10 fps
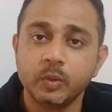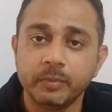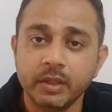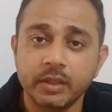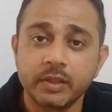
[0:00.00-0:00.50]

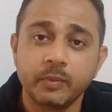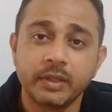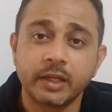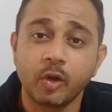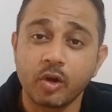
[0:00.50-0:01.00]
me, it will
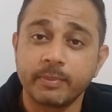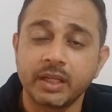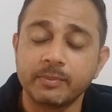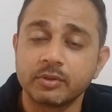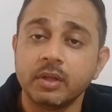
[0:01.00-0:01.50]
take a lot of
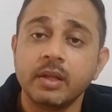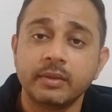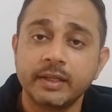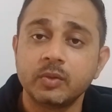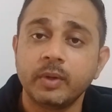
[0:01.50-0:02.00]
times.
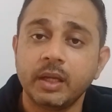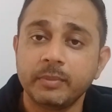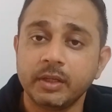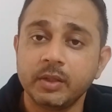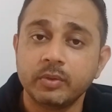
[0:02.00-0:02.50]
That is why I'm
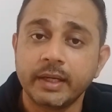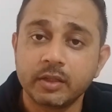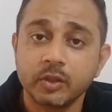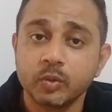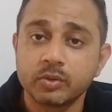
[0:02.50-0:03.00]
telling you that
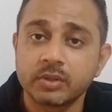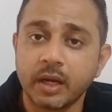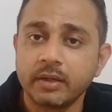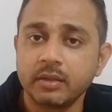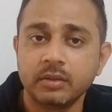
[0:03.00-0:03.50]
you
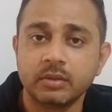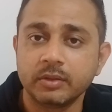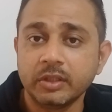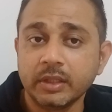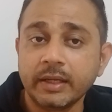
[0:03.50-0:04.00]
start
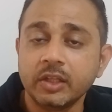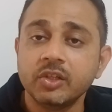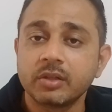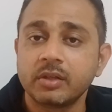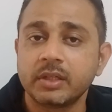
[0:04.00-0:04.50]
at
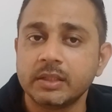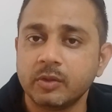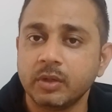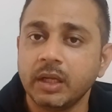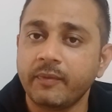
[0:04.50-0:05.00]
initial stage
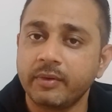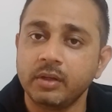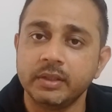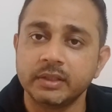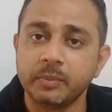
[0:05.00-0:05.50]
only after
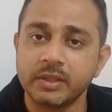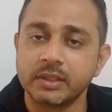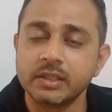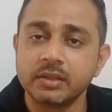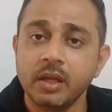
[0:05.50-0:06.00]
learning the
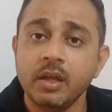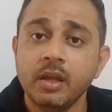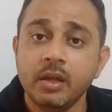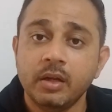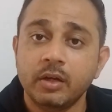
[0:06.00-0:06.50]
basics
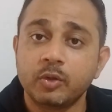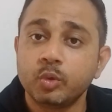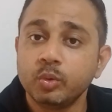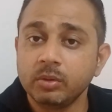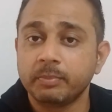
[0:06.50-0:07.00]

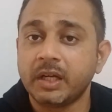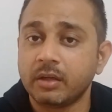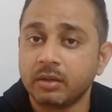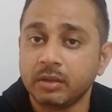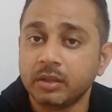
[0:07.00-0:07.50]
to
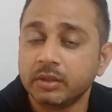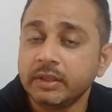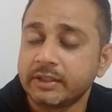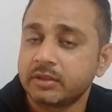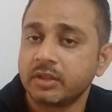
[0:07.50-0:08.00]
learn the
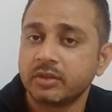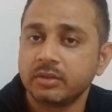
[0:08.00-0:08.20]
data structures